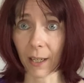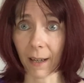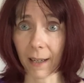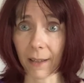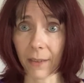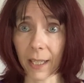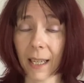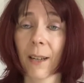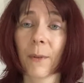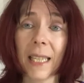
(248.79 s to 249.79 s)
our lives.
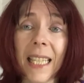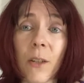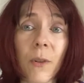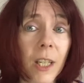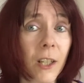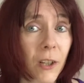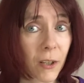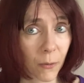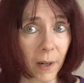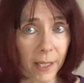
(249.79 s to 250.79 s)
We need to teach it
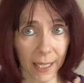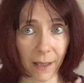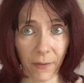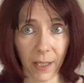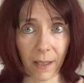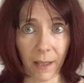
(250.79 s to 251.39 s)
to ourselves.